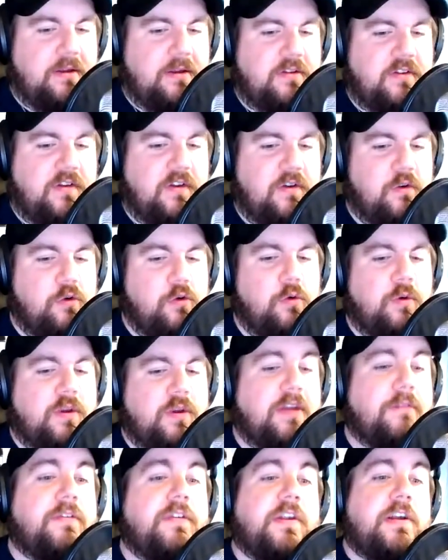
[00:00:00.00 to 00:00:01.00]
to
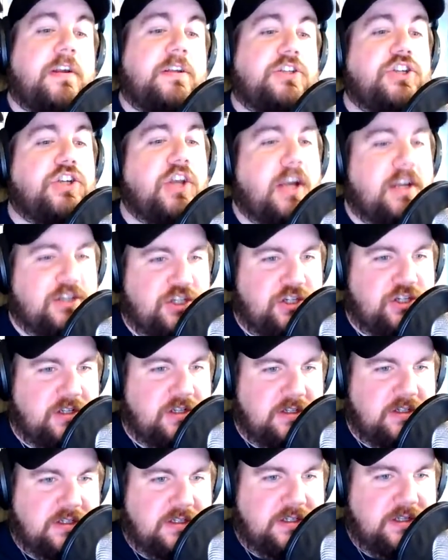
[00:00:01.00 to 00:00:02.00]
give
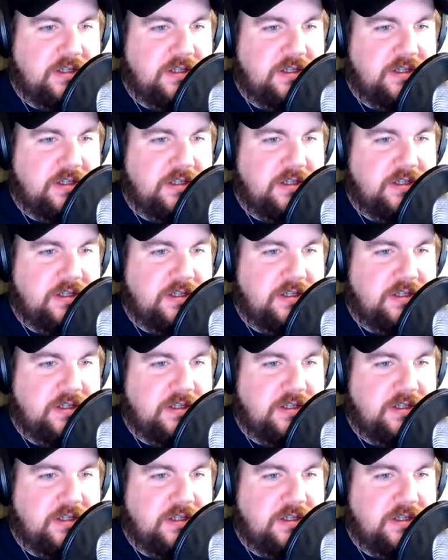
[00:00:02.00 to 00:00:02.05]
suggestions